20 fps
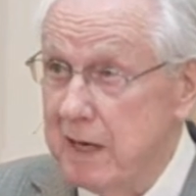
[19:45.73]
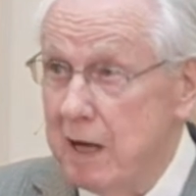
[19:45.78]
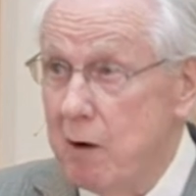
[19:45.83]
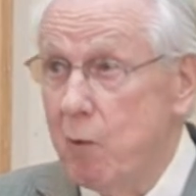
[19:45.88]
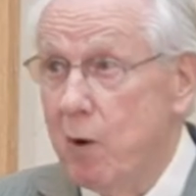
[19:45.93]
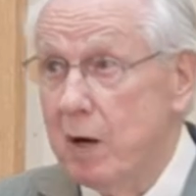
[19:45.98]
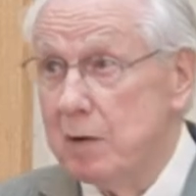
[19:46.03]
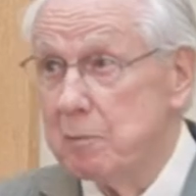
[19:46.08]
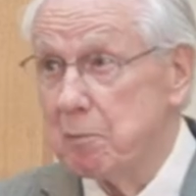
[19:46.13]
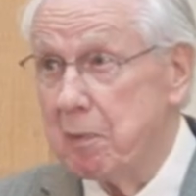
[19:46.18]
Now,
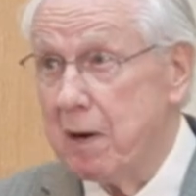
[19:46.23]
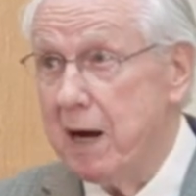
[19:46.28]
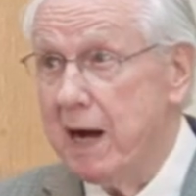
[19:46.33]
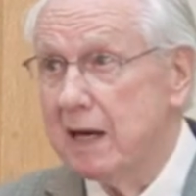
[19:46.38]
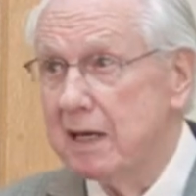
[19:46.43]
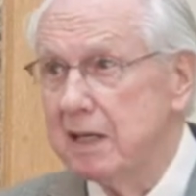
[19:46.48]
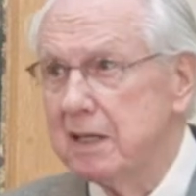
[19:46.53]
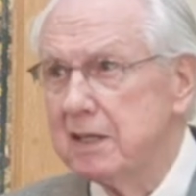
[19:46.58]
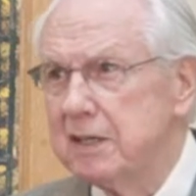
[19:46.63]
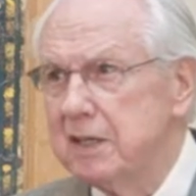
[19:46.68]
what
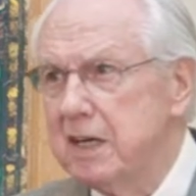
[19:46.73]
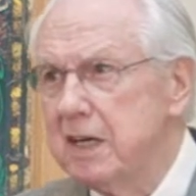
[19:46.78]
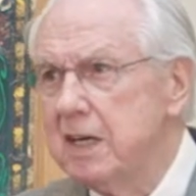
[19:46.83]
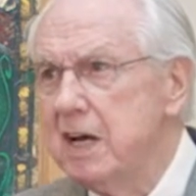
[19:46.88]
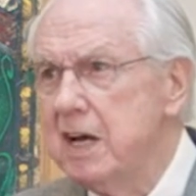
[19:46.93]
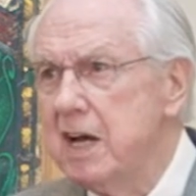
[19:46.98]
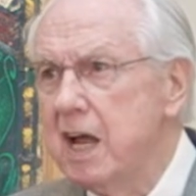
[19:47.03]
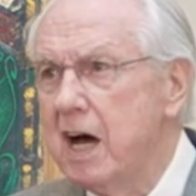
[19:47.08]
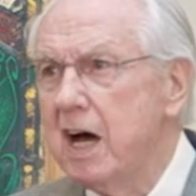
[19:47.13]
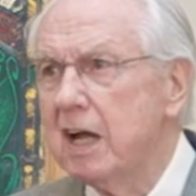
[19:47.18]
Pilate
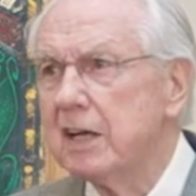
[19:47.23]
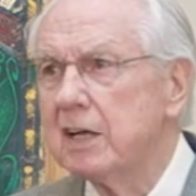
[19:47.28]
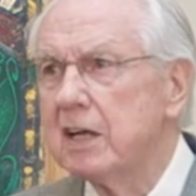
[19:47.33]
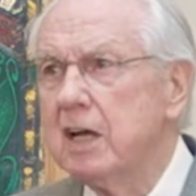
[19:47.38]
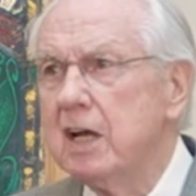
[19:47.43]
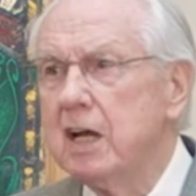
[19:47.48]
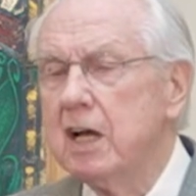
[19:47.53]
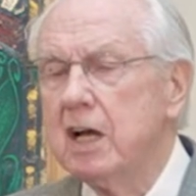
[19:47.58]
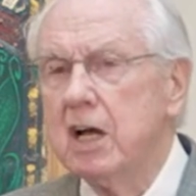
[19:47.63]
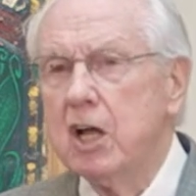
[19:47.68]
did not
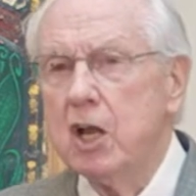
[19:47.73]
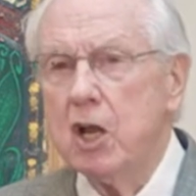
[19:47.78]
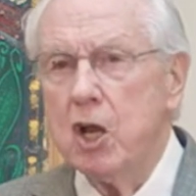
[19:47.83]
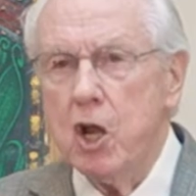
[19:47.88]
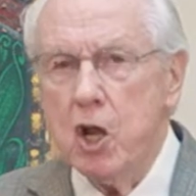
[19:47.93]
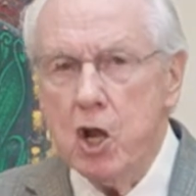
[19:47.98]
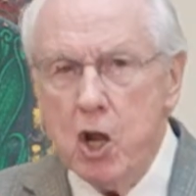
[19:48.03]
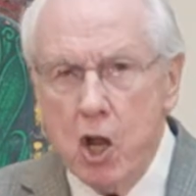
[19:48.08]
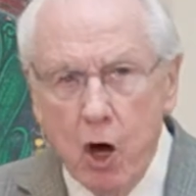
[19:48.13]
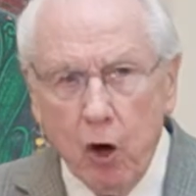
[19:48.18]

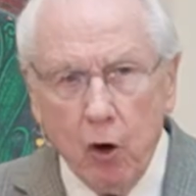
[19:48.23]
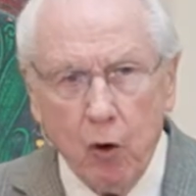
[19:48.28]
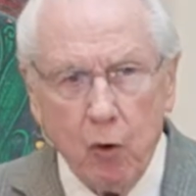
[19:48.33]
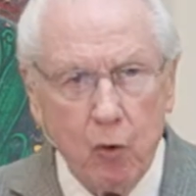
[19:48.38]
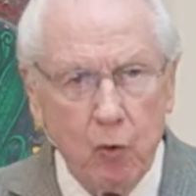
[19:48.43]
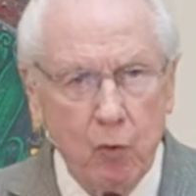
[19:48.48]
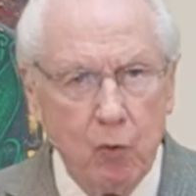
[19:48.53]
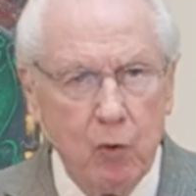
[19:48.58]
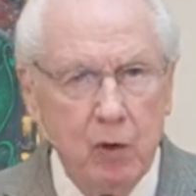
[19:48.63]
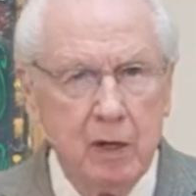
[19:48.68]

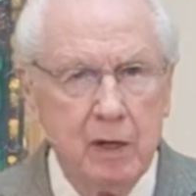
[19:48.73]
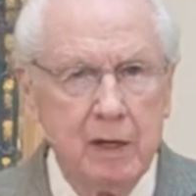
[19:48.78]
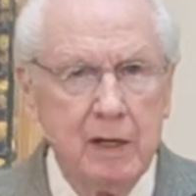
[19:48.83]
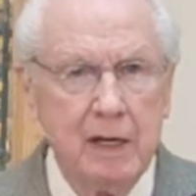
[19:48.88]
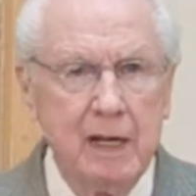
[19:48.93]
know